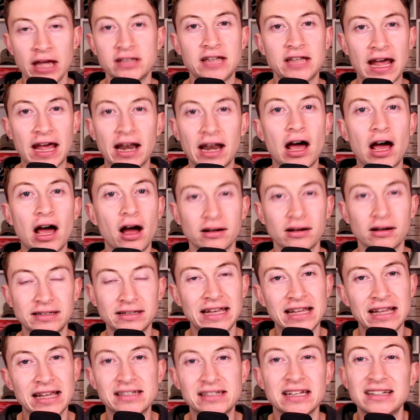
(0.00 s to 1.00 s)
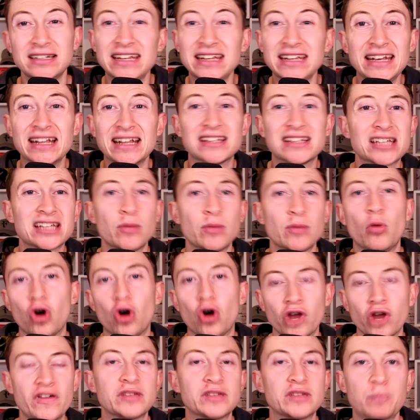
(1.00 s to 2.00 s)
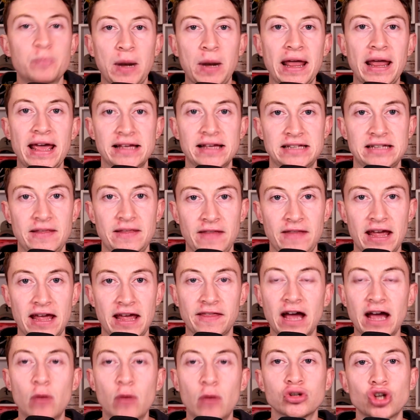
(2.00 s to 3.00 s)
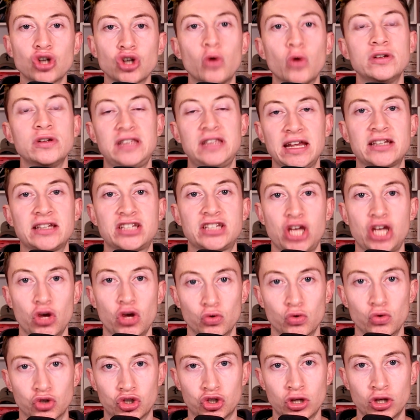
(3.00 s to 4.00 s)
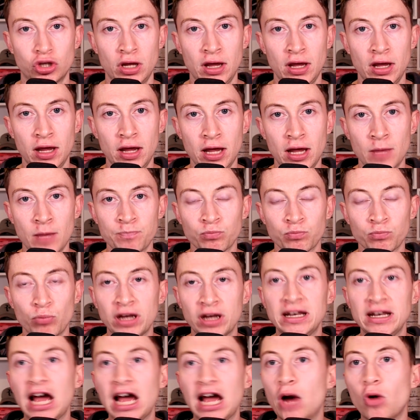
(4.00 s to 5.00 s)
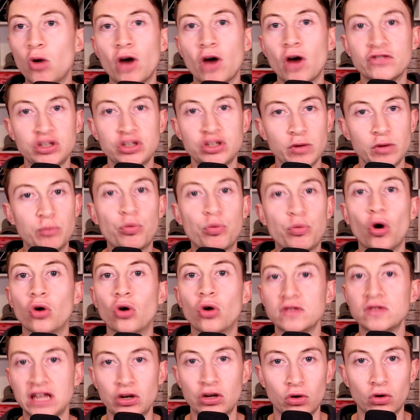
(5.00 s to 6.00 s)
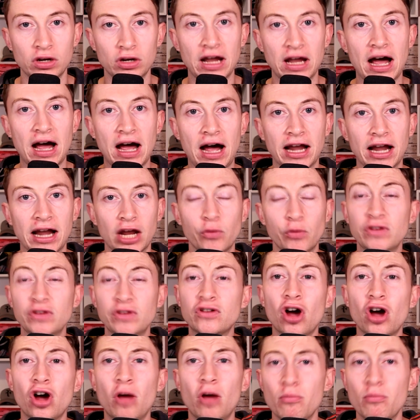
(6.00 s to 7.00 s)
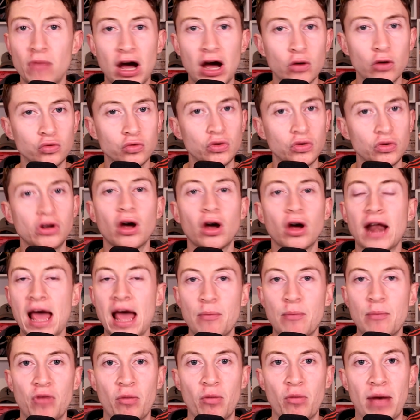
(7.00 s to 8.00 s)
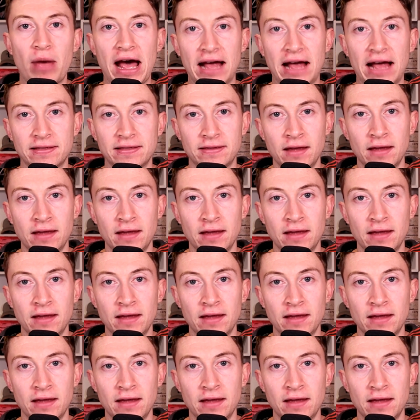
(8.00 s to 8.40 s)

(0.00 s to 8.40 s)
Ten Hag needed some more of his players in there. That was always the excuse. But now, obviously, we brought in Onana. We've got Mount. We've got Amrabat.